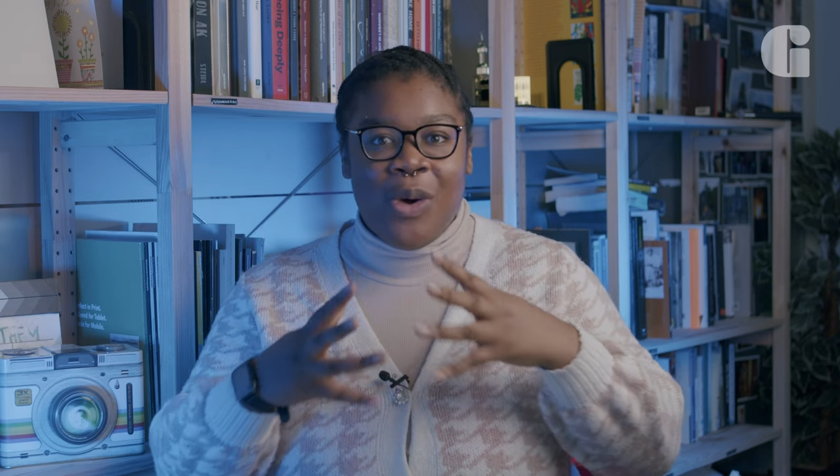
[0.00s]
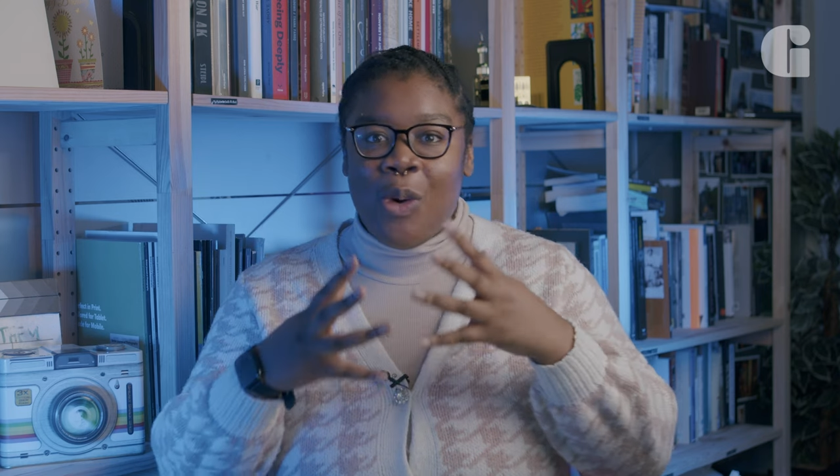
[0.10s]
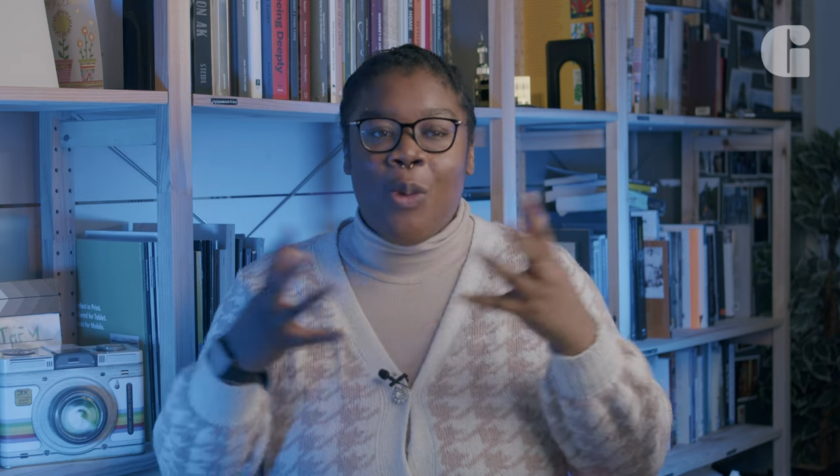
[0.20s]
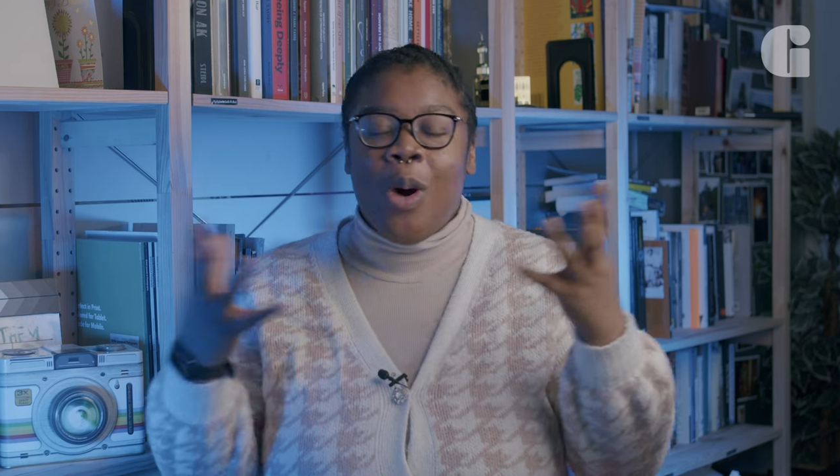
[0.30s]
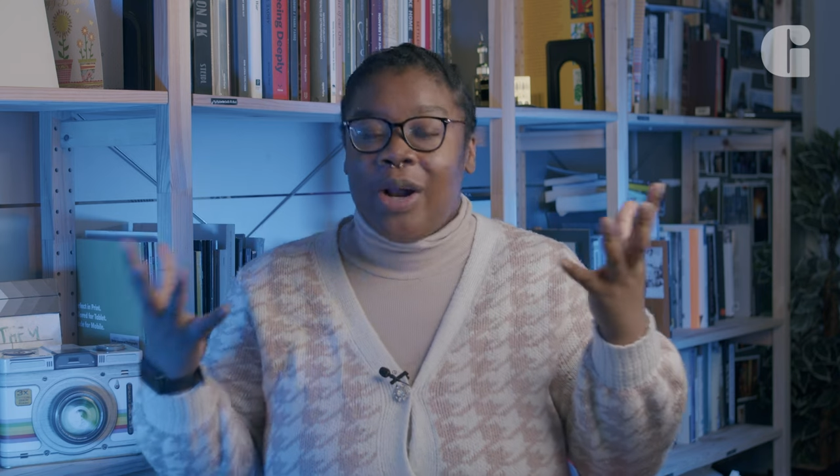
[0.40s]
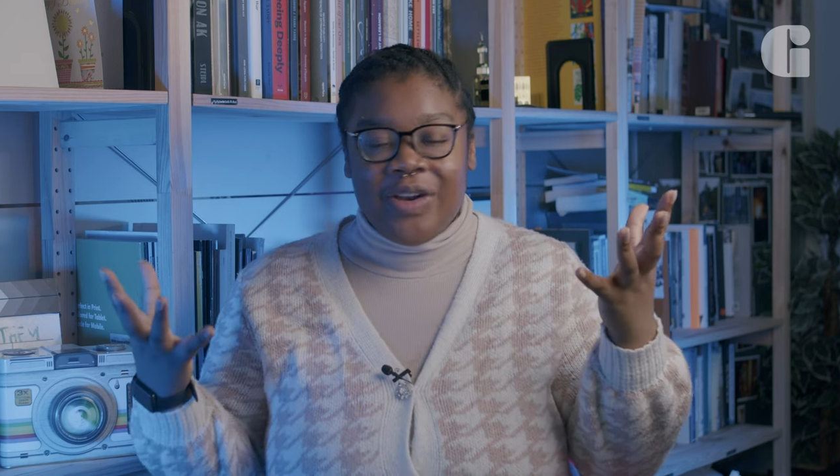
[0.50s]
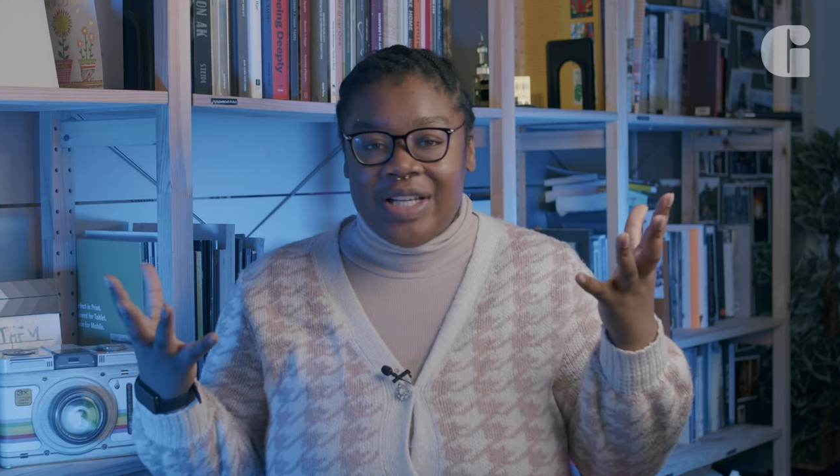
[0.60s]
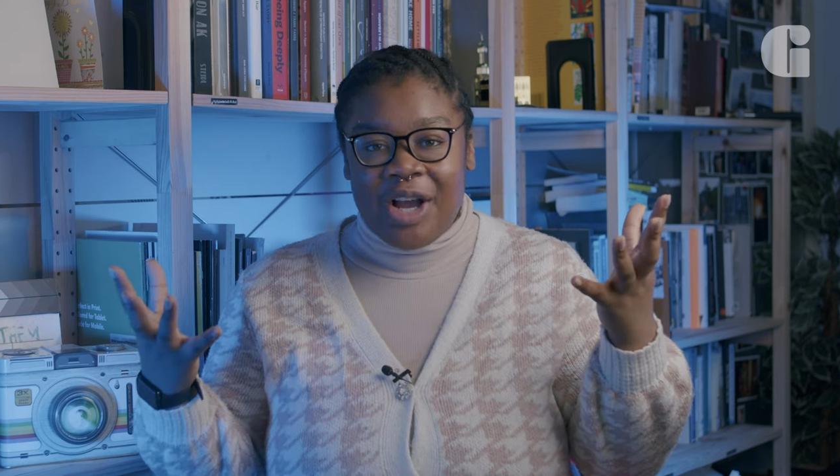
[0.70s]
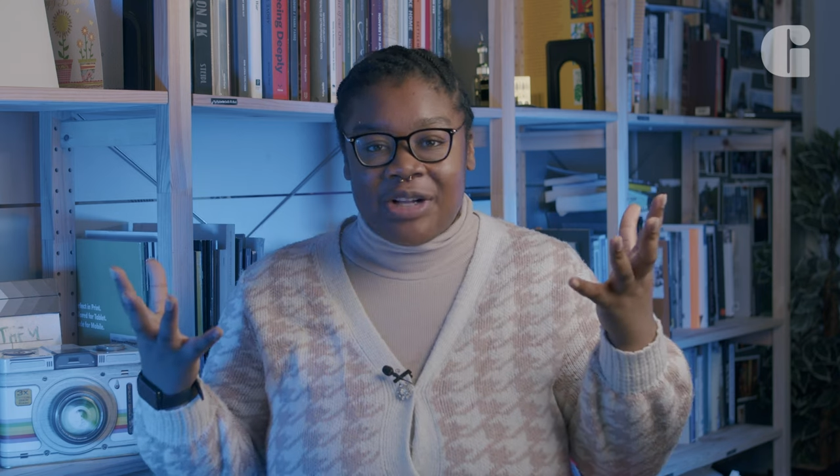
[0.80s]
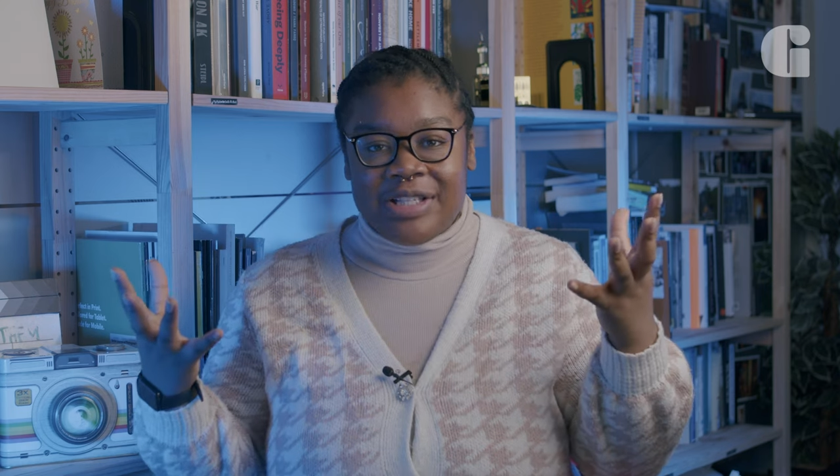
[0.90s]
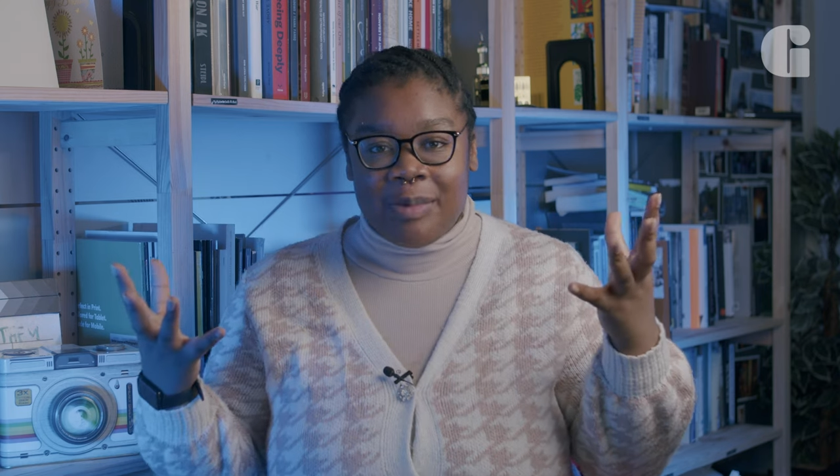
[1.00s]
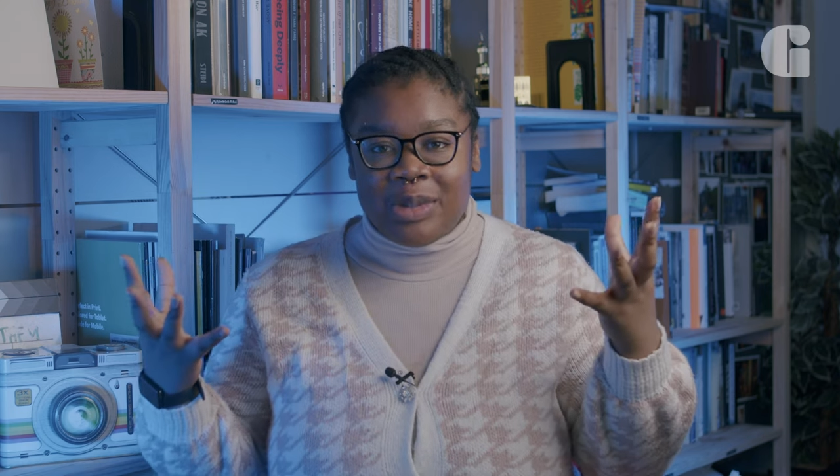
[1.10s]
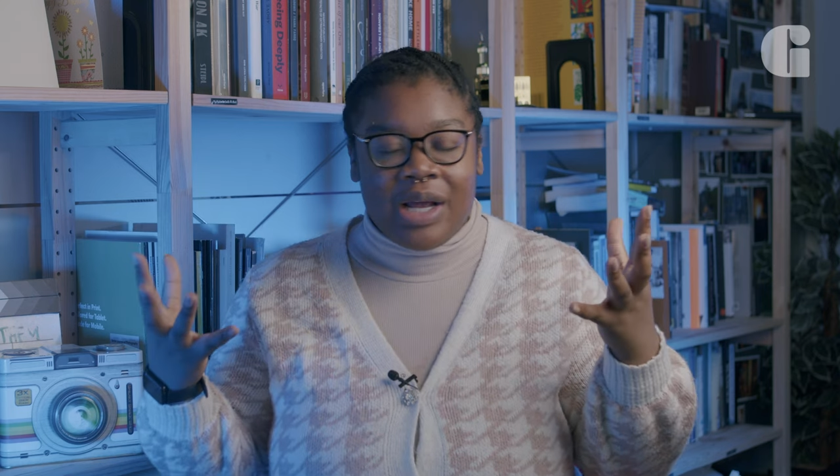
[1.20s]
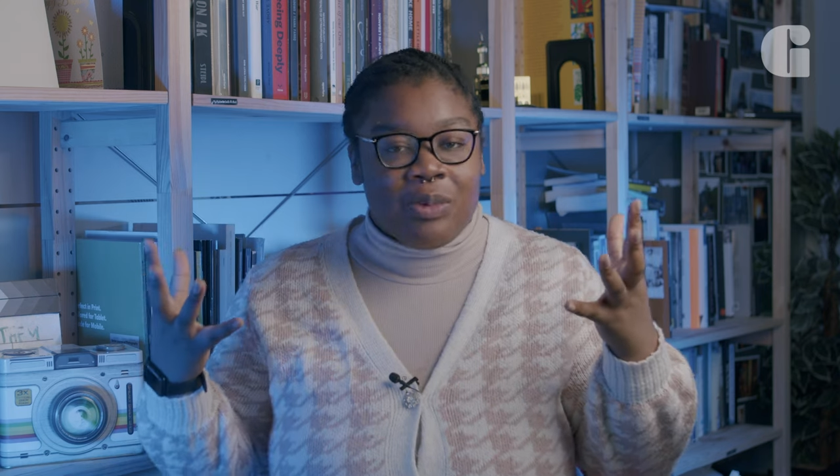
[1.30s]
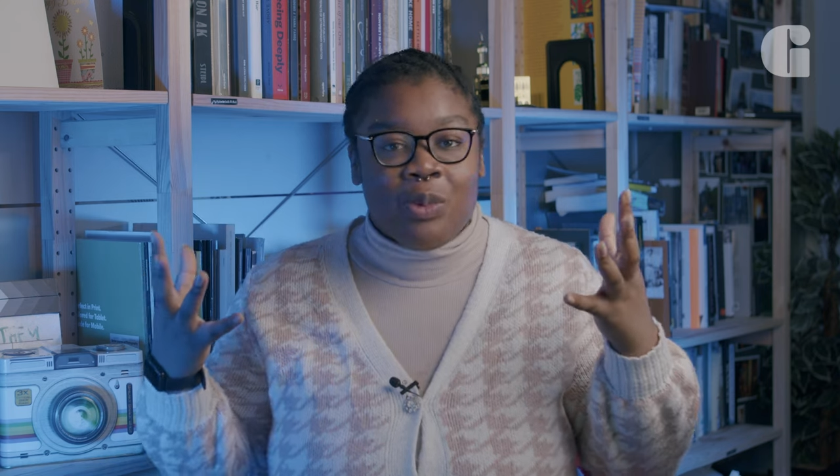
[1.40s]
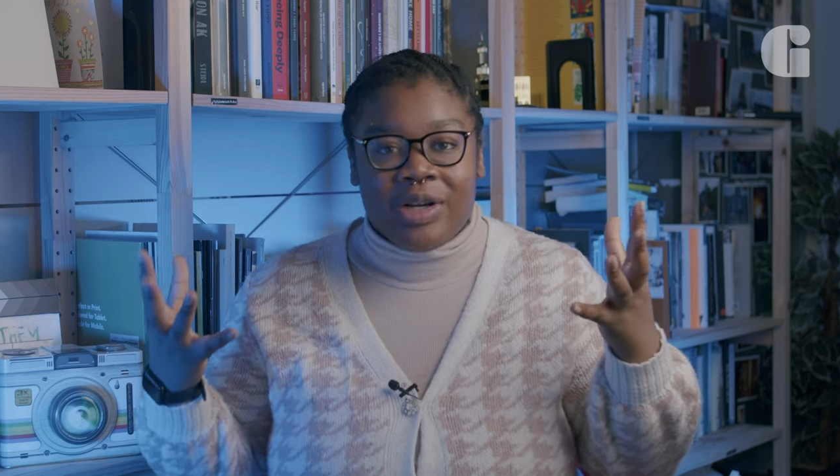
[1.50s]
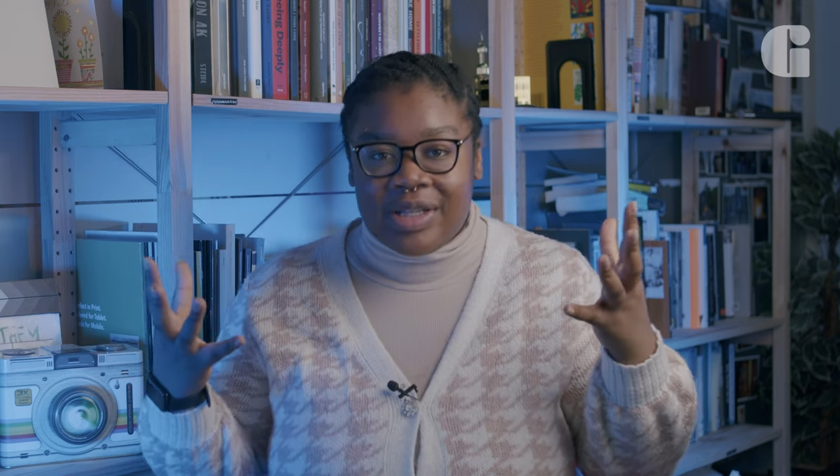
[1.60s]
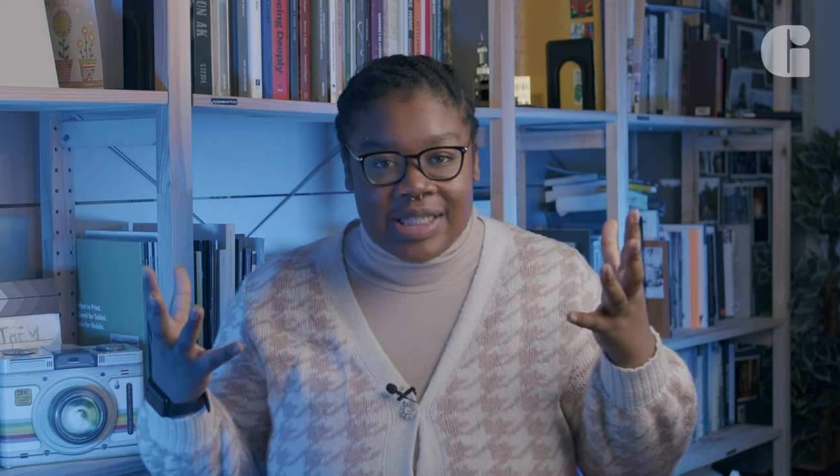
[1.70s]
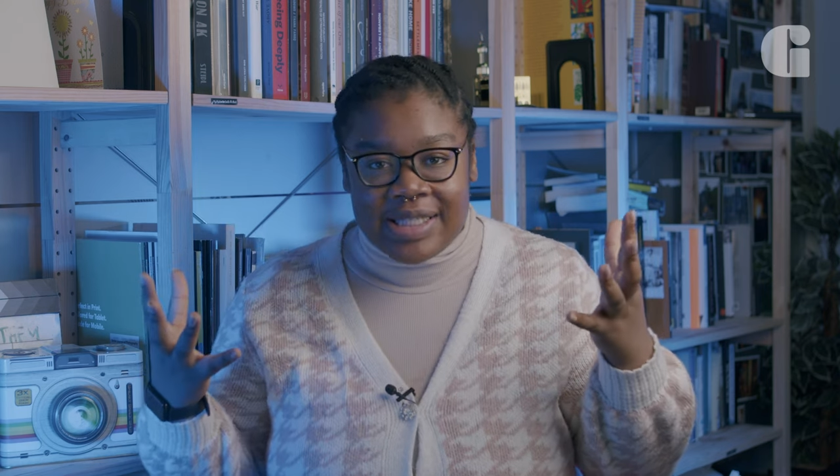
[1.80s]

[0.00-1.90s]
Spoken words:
What are these concepts? And what are these